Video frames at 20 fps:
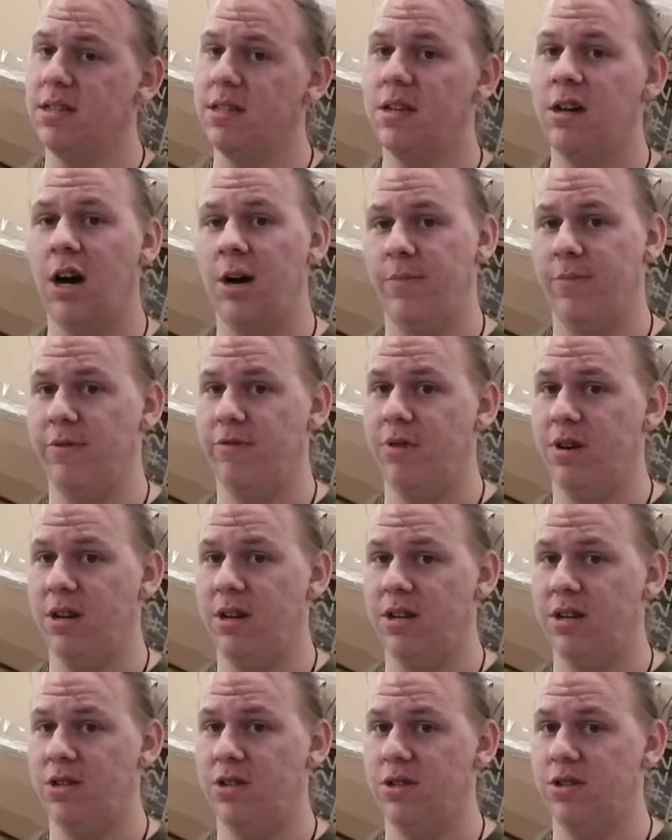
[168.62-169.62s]
copyright
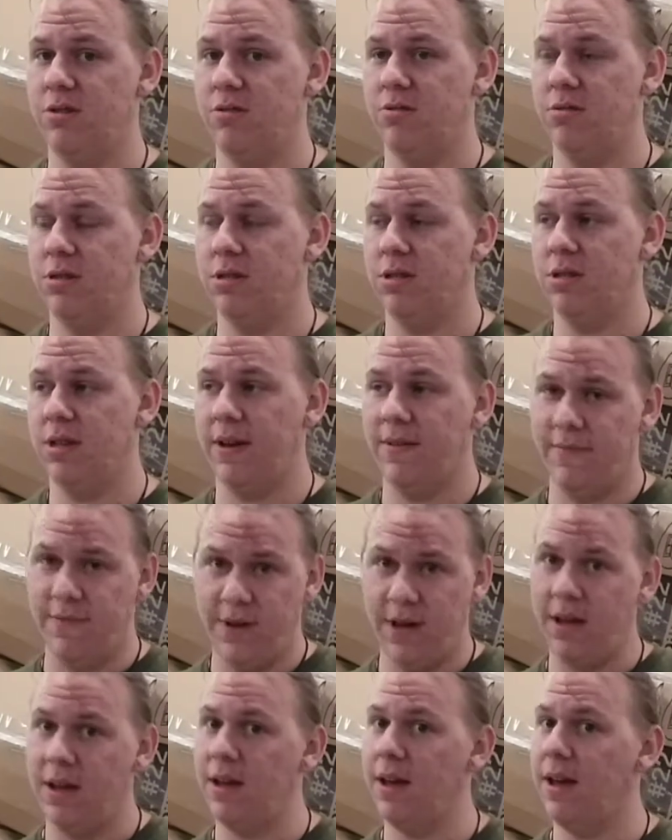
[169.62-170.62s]
issues. I've
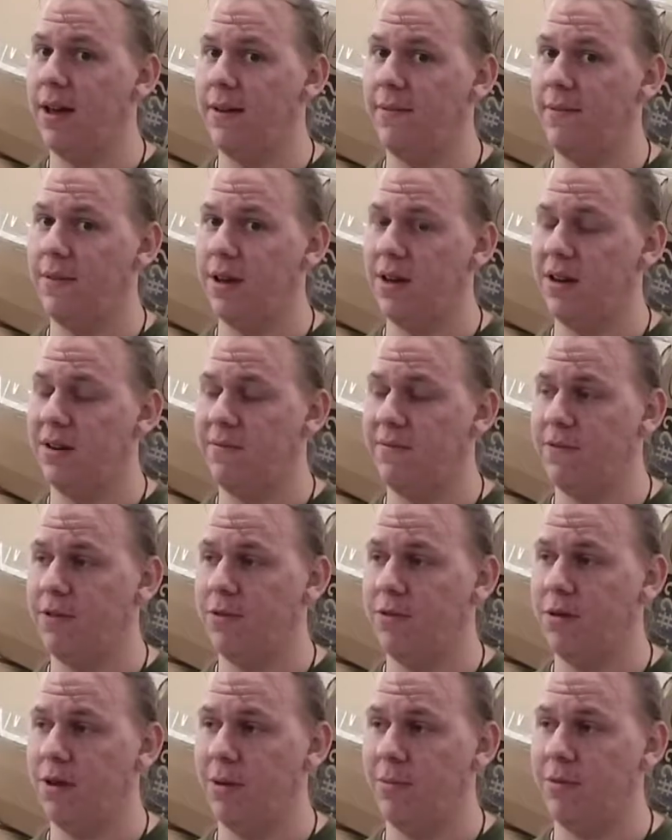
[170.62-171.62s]
had I've had a
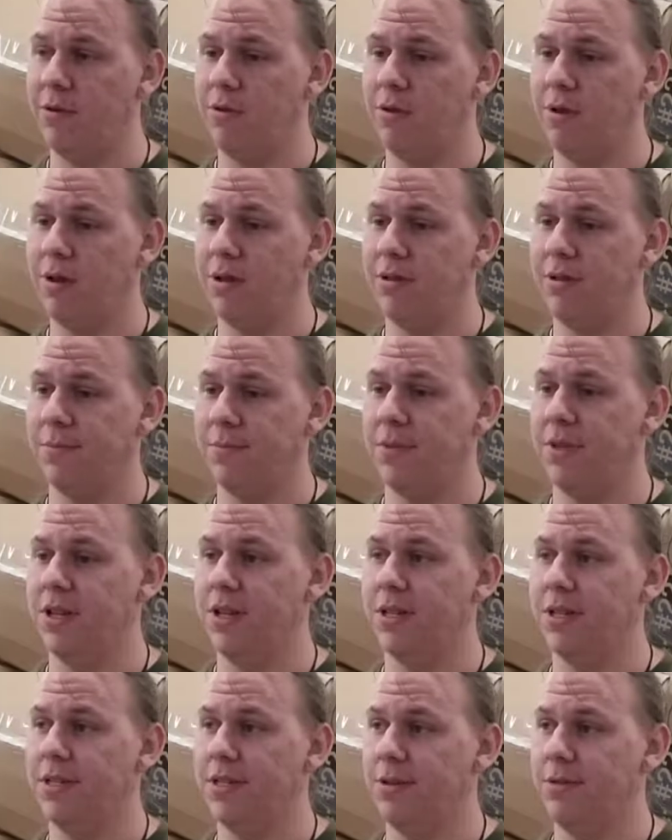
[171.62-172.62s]
few copyright
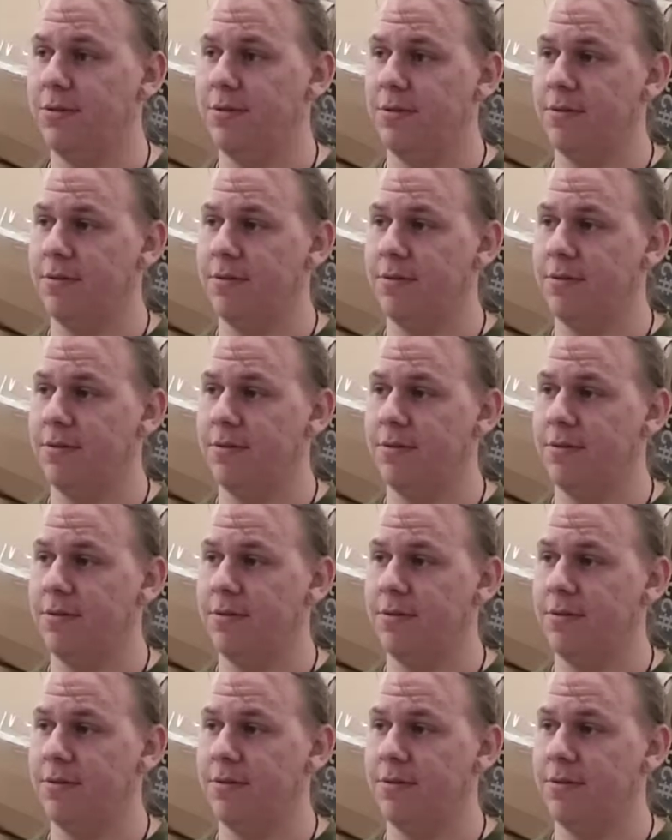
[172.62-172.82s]
complaints. Or